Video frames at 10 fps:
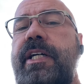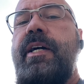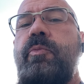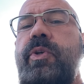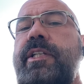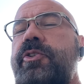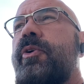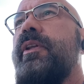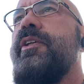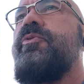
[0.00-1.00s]
time reading
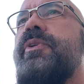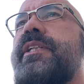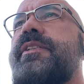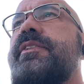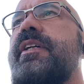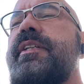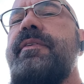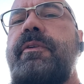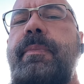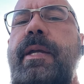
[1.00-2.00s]
journal entries,
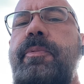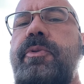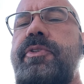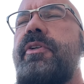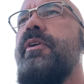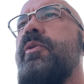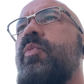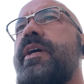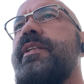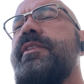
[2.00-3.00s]
scientific papers on
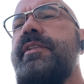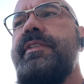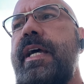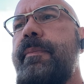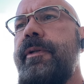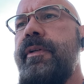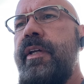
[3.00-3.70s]
why these things happen.